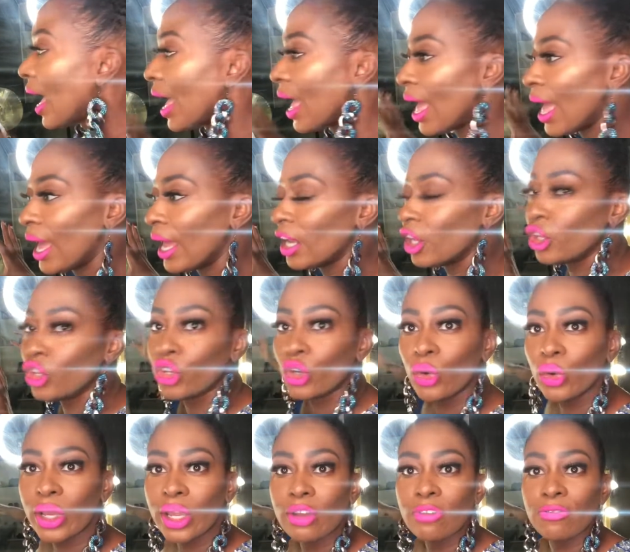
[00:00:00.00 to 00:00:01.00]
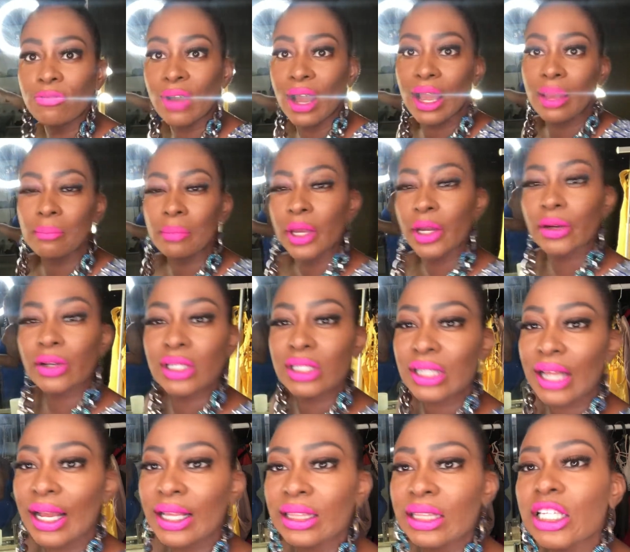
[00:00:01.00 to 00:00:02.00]
And you can find mirrors
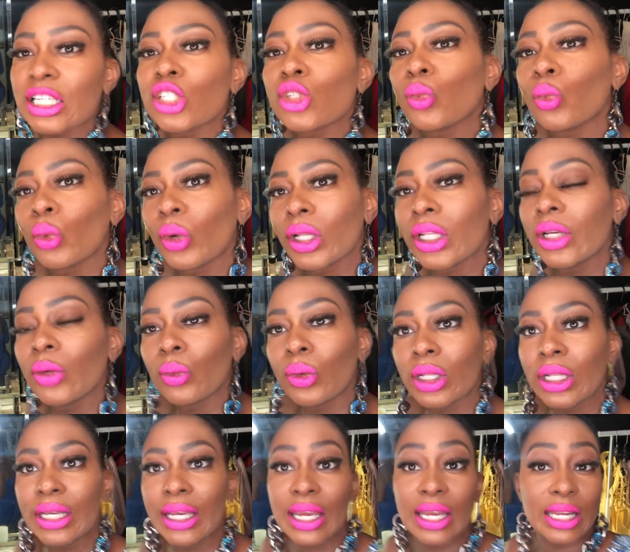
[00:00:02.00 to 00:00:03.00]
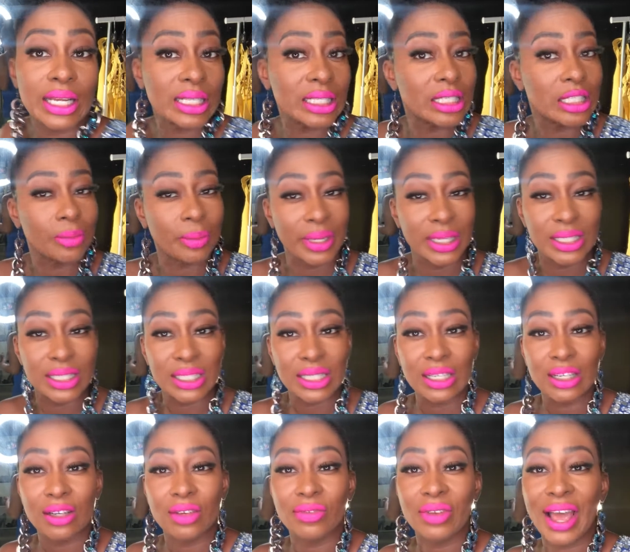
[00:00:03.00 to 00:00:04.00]
like this really
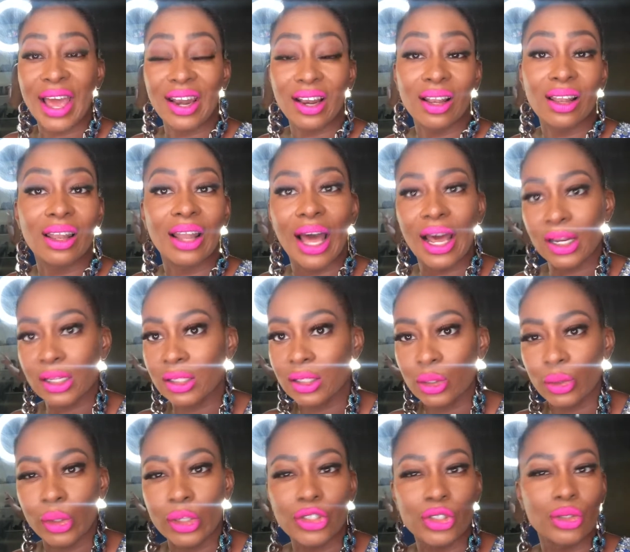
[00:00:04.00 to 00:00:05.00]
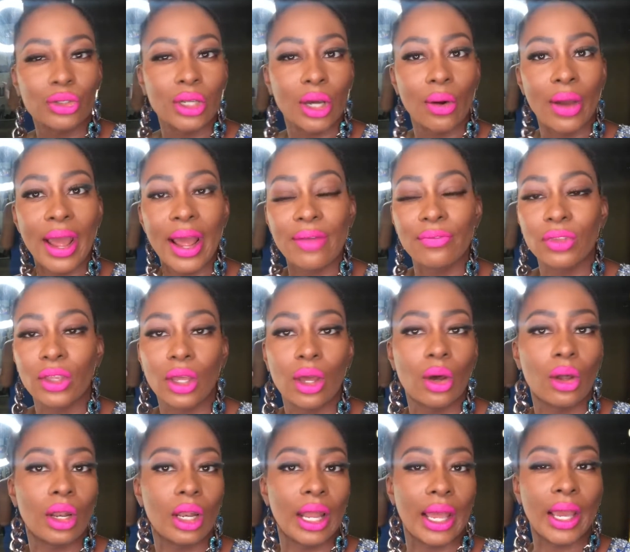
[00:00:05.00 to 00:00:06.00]
inexpensive at a lot of stores. You don't have to go
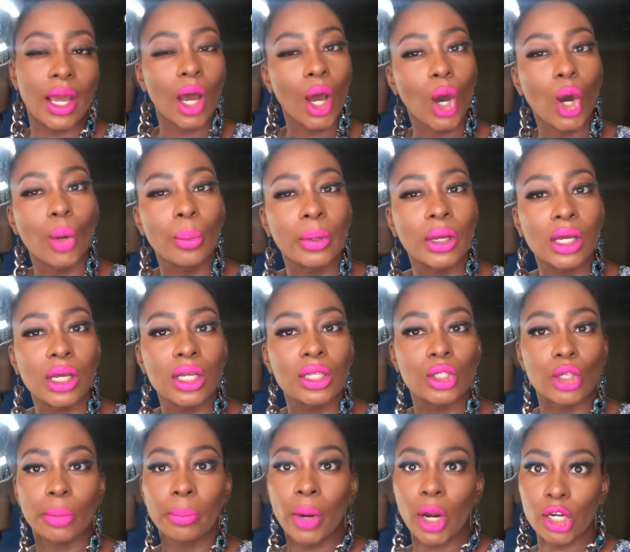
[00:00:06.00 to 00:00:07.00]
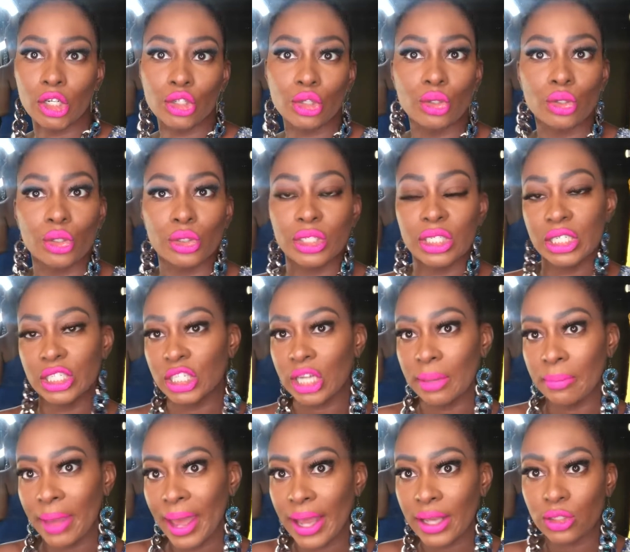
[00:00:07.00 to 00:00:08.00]
to like Home Goods or Marshalls or TJ
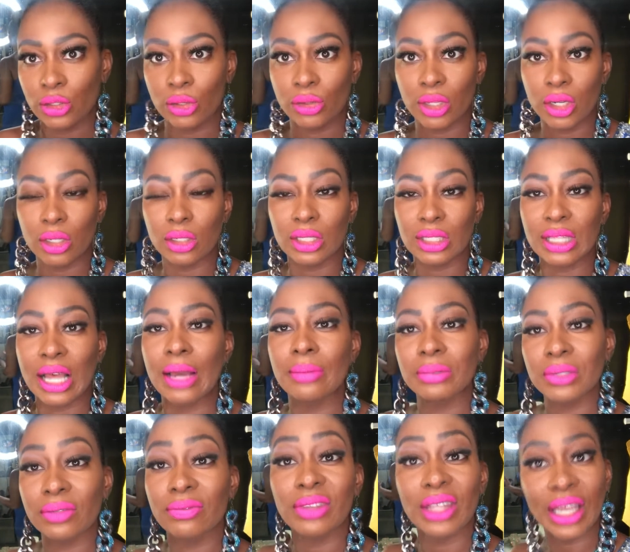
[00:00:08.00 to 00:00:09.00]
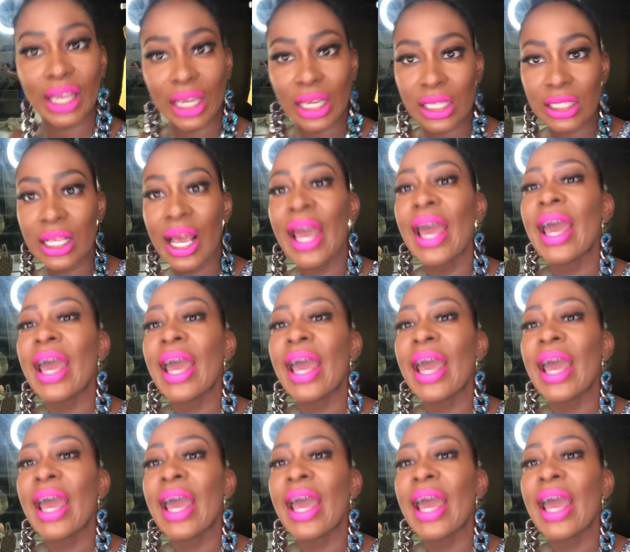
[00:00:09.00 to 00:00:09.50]
Maxx or those types of things